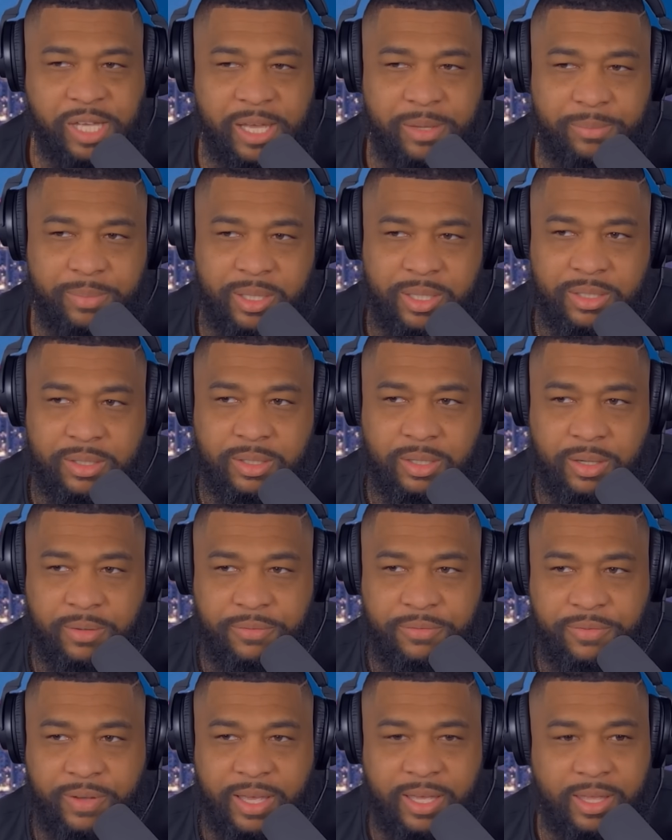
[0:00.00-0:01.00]
statement
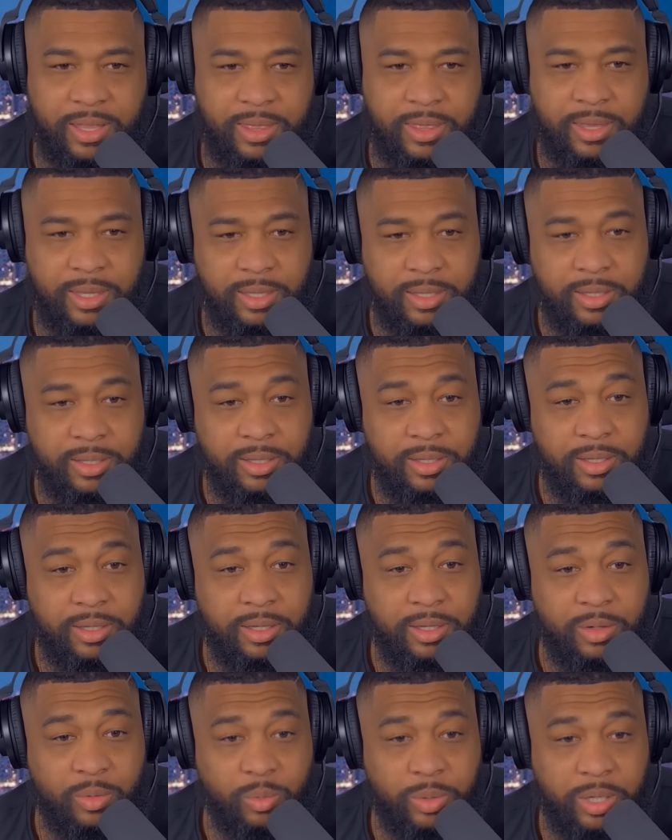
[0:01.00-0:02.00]
of faith
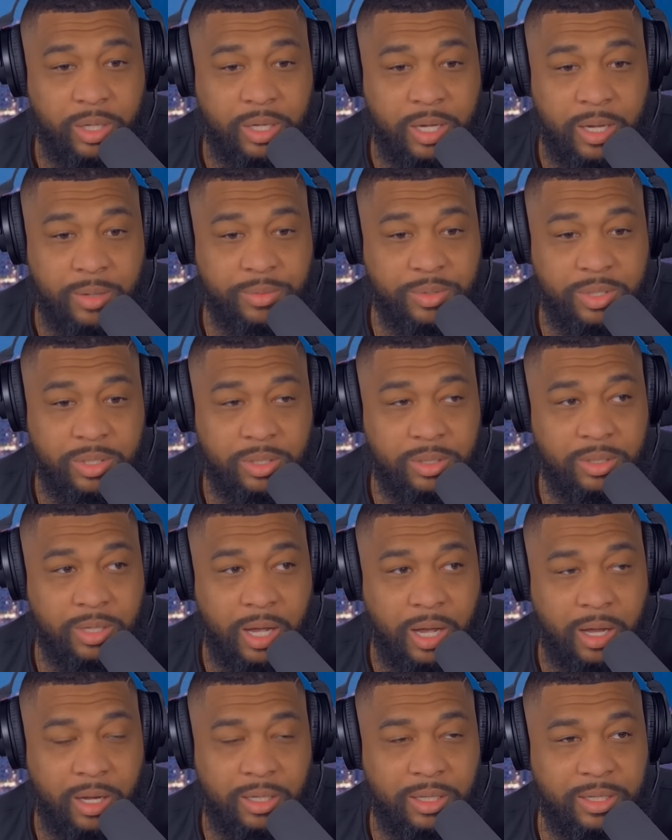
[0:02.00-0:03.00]
when it comes
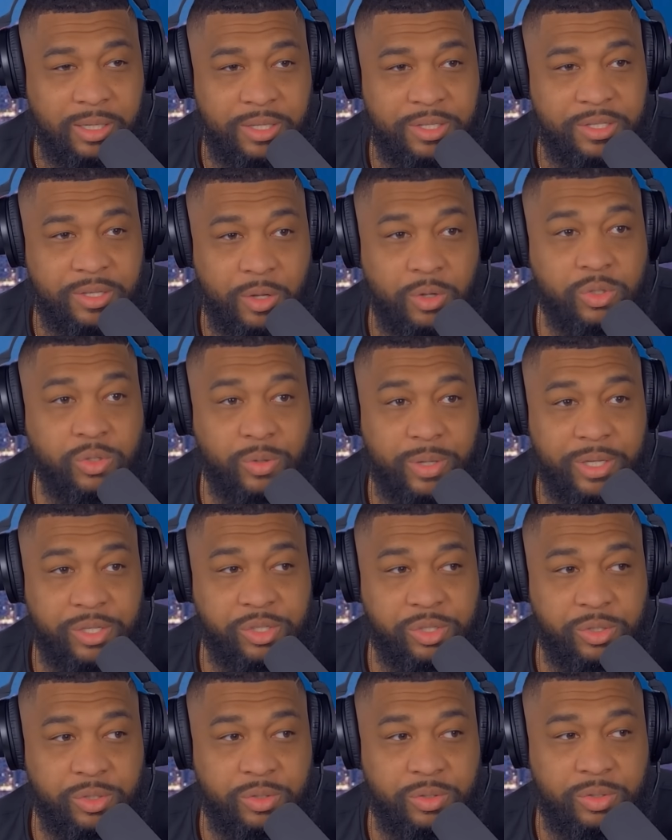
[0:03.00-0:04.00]
to all of these social
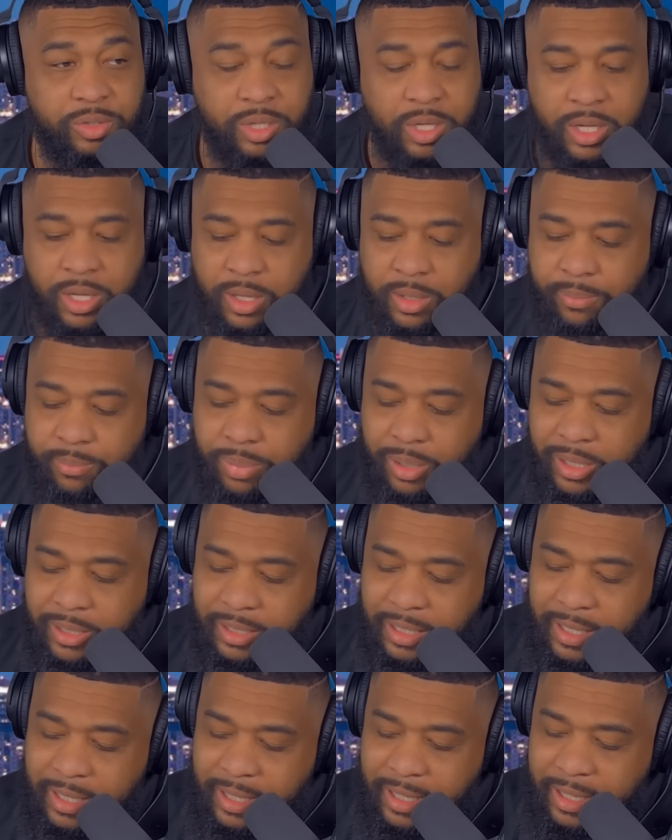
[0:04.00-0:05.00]
issues,
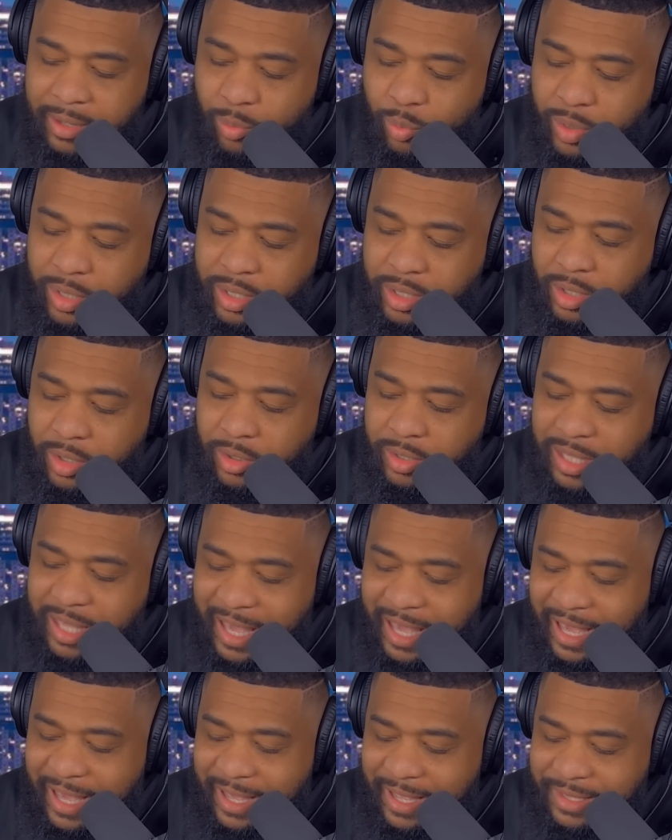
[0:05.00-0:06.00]
but it when your
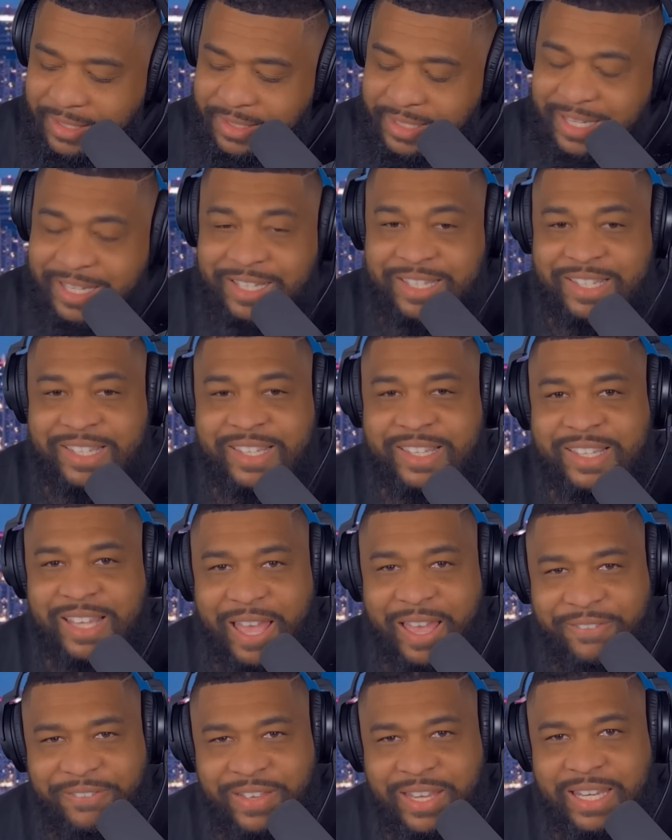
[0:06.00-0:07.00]
gas is
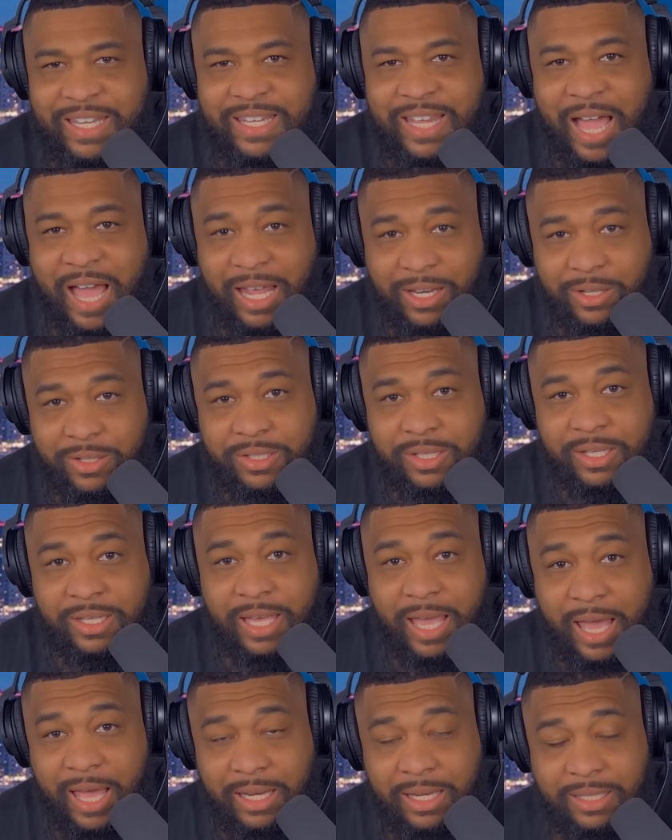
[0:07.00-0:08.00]
seven dollars
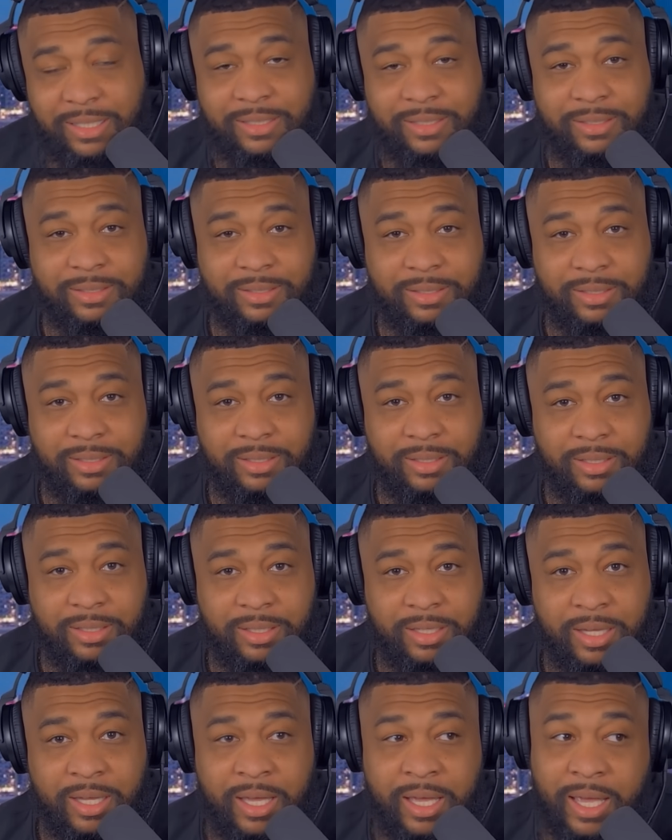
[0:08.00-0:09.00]
a gallon,
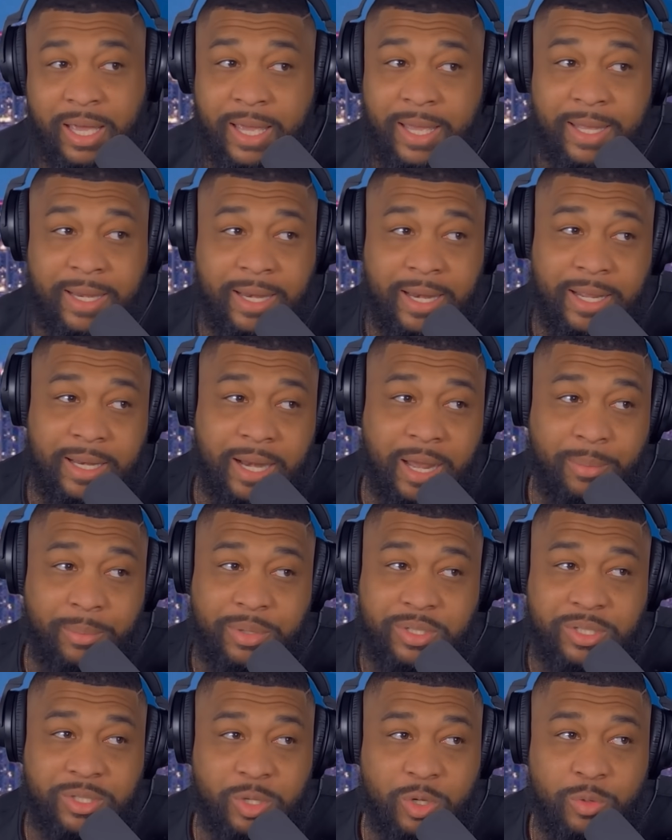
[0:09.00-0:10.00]
and and
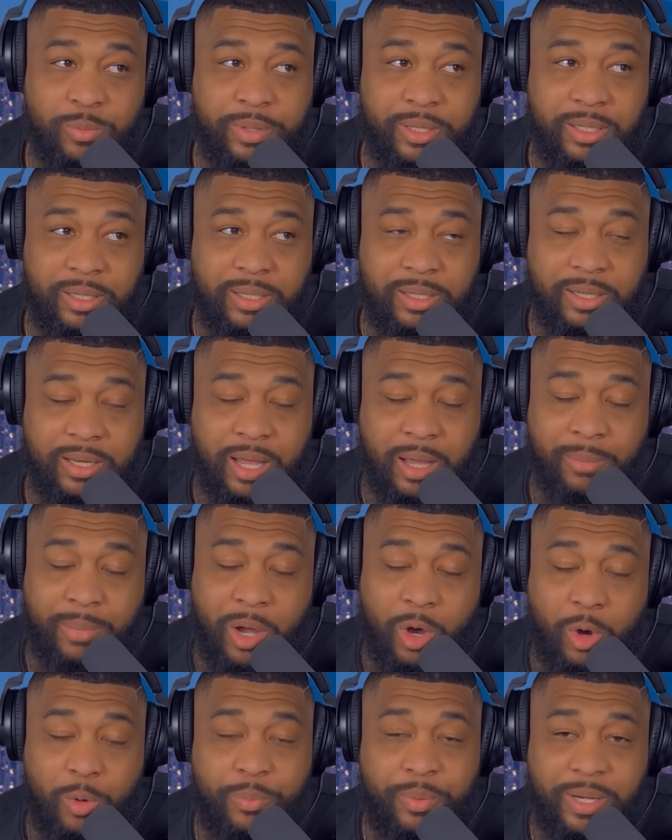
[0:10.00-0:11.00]
I'm assuming,
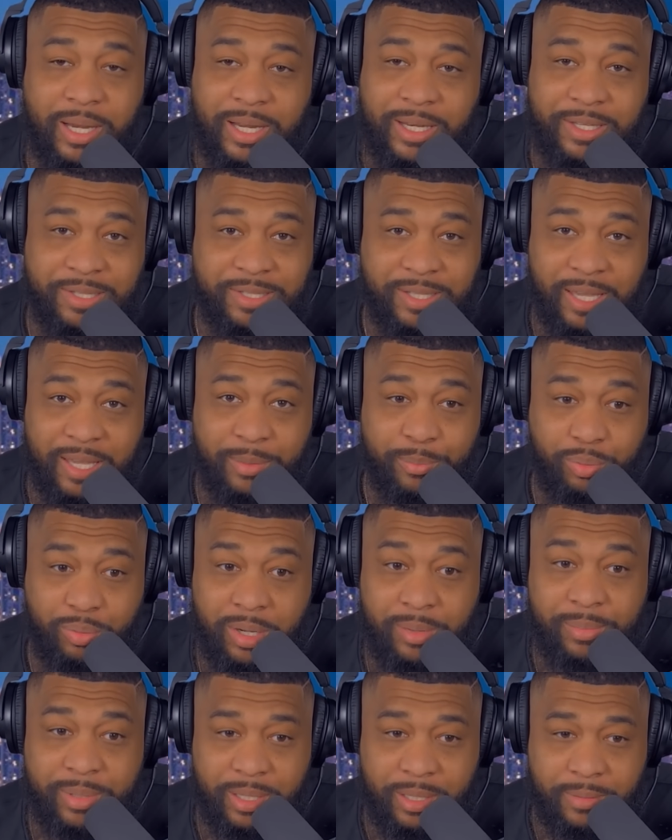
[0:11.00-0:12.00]
I'm hoping that he's saying
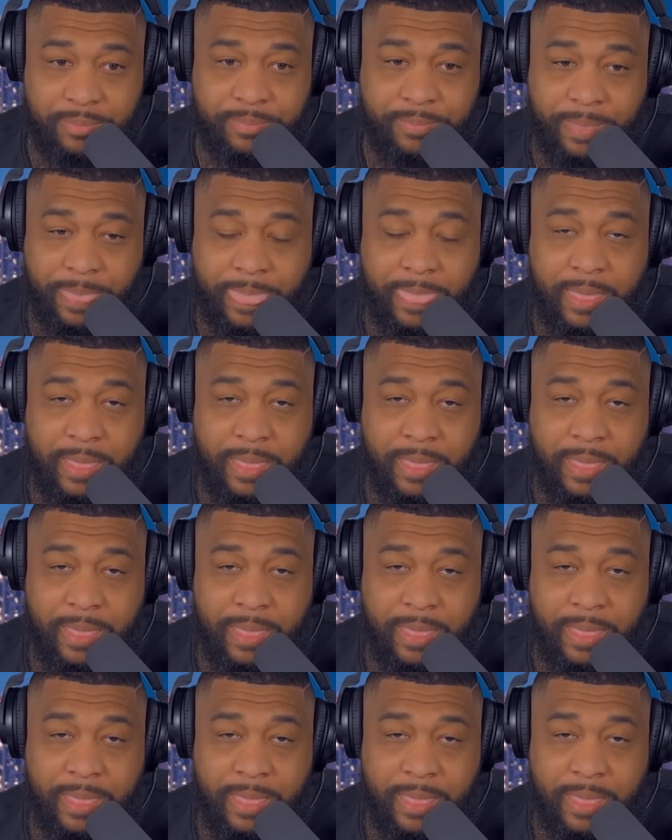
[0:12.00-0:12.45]
premium.